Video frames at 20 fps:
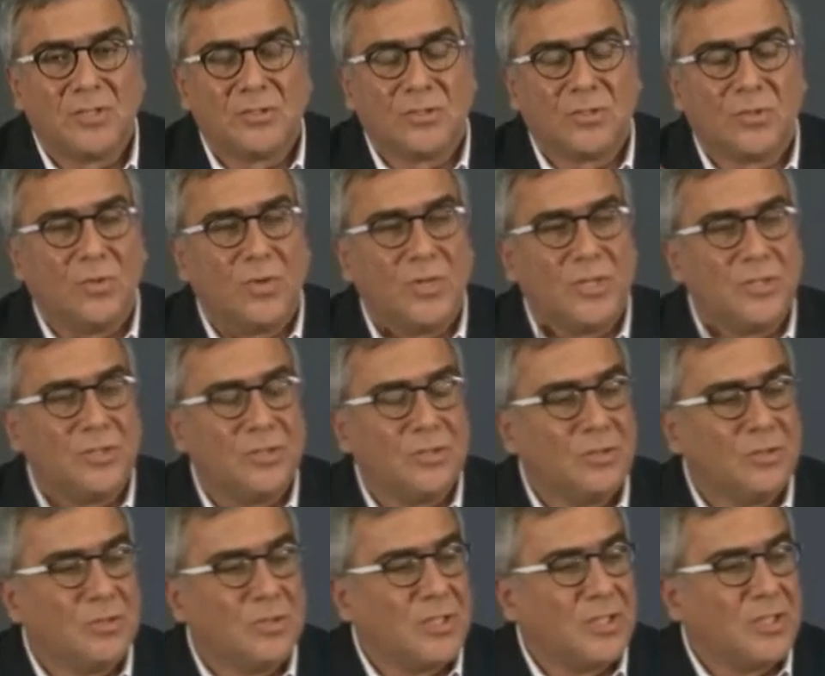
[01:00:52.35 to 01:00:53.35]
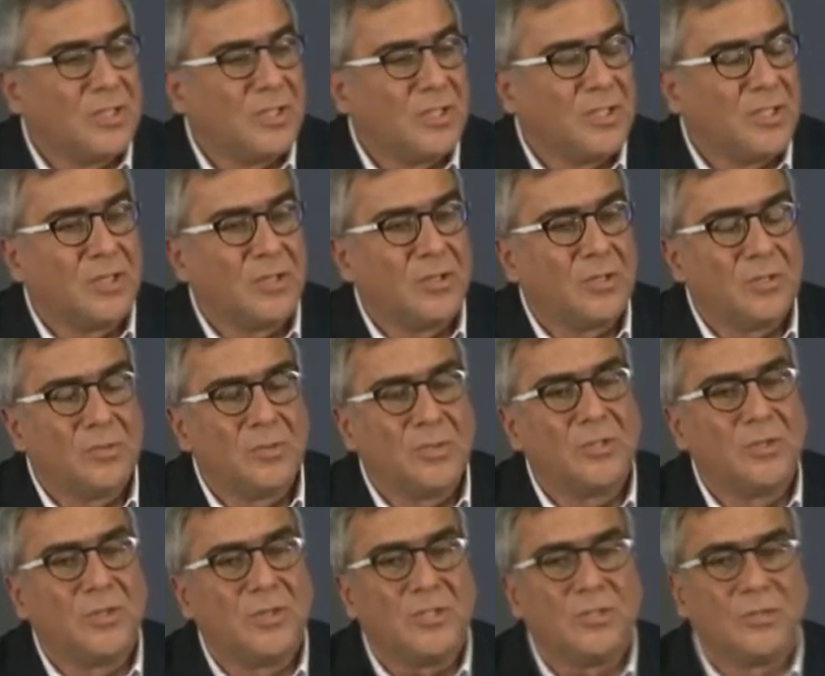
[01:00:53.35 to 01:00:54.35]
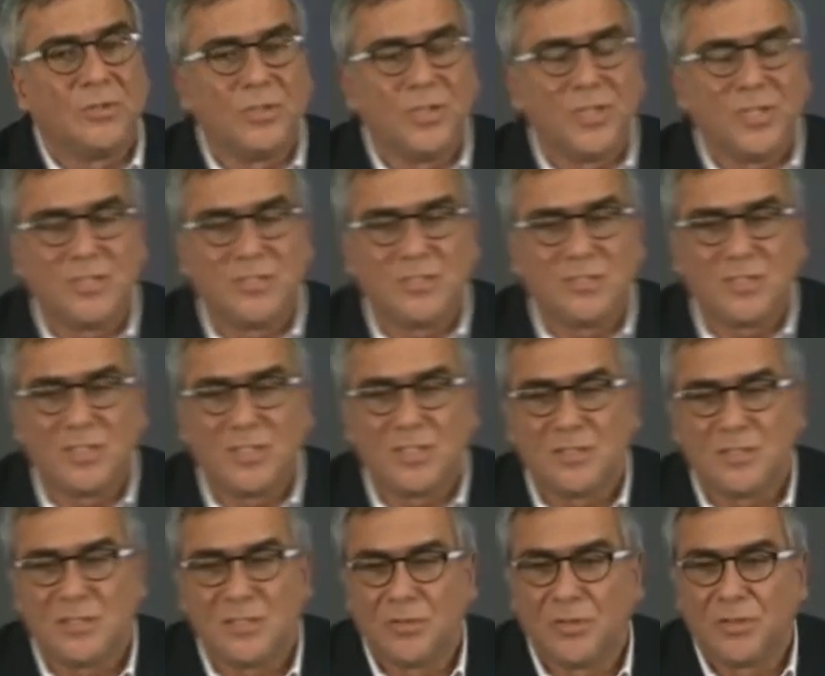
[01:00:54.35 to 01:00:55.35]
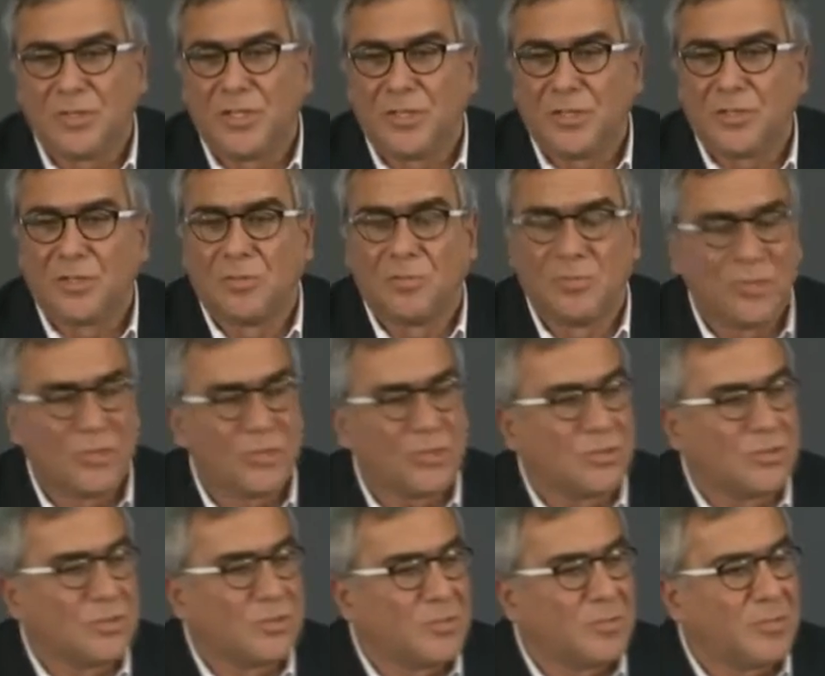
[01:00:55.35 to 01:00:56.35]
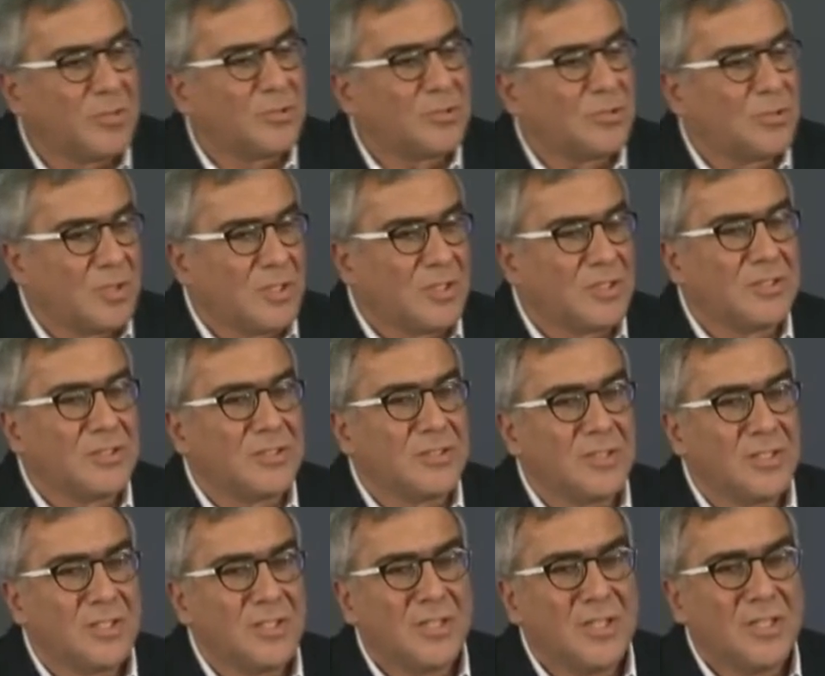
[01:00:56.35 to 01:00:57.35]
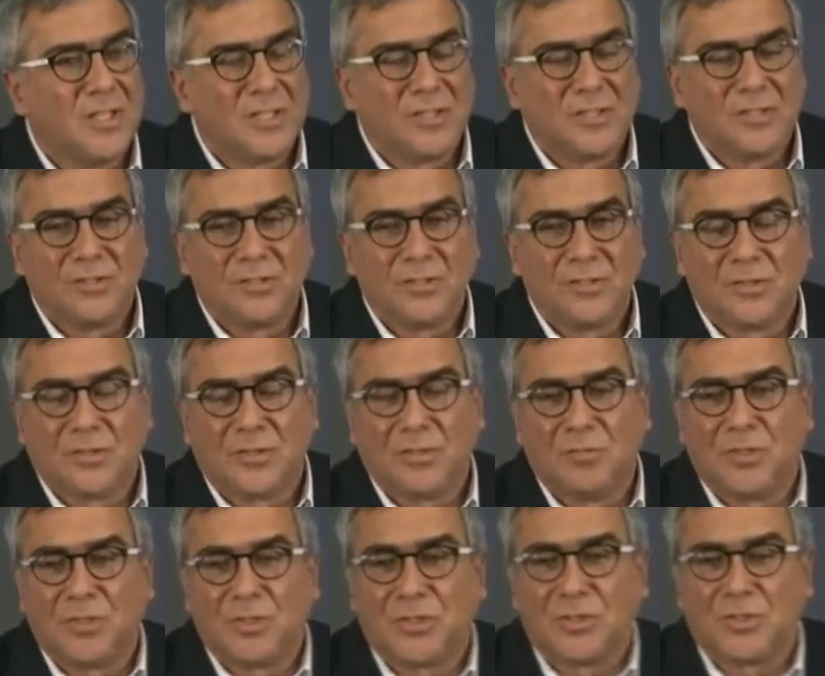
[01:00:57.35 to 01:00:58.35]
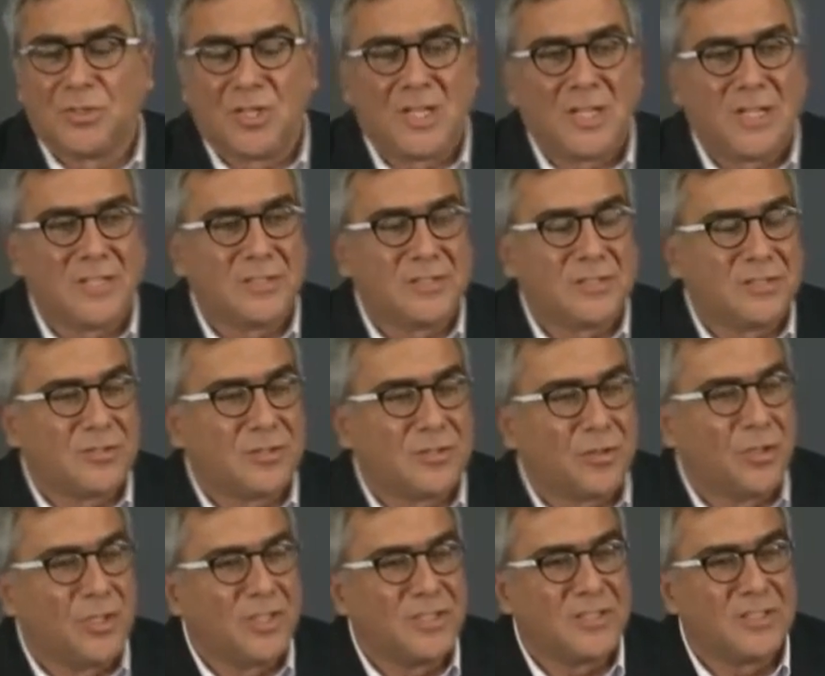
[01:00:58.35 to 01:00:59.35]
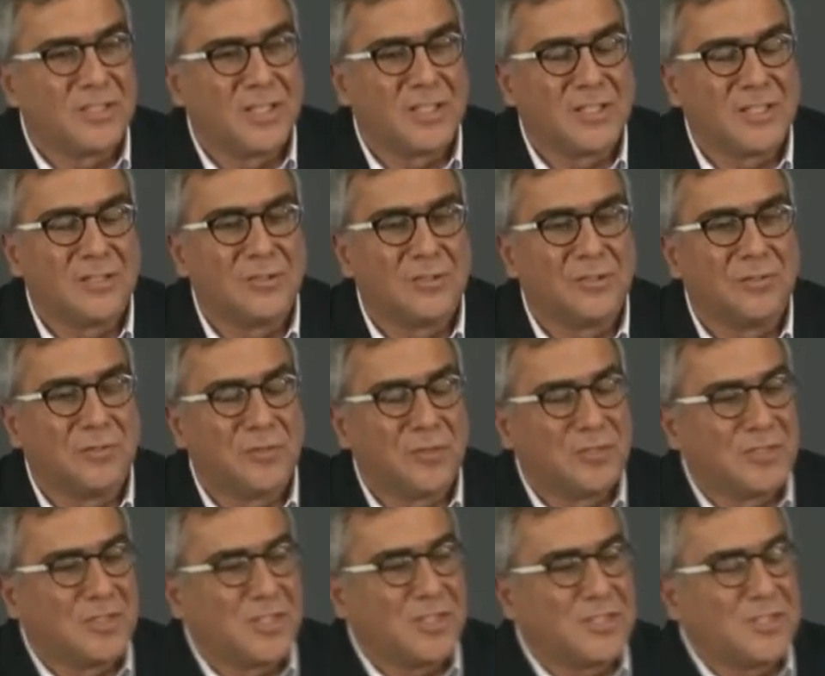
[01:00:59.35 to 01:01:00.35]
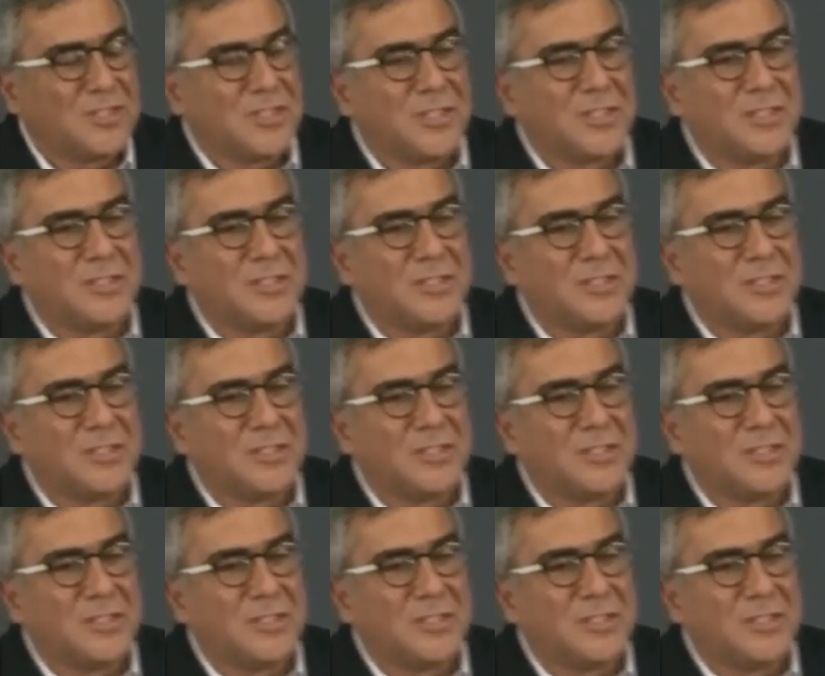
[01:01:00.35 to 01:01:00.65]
So when you're in the United States and you hear commercials about drugs, the commercial lasts 30 seconds. The first 10